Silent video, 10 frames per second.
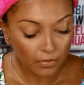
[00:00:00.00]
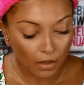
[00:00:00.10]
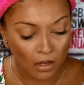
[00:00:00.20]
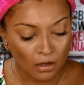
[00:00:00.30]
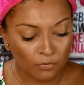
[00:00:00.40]

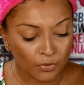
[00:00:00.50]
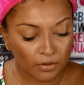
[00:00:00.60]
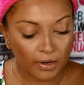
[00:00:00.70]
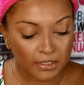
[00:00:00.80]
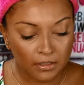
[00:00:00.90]
And then for the
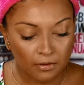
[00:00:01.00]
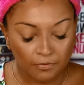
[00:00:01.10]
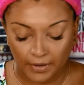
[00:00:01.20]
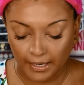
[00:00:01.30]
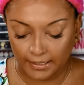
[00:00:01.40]
rest of the
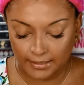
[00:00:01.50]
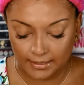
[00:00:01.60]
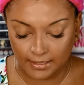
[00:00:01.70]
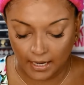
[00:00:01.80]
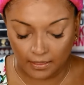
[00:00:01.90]

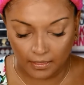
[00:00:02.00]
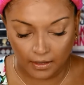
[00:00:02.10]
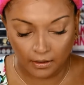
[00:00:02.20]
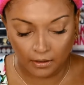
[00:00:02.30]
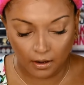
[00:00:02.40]
face, I
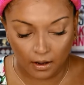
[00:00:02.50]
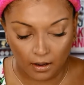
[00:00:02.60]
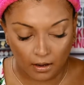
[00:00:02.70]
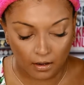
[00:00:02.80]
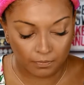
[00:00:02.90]
think
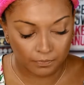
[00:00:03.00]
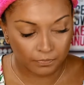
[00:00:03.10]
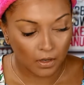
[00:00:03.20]
I'm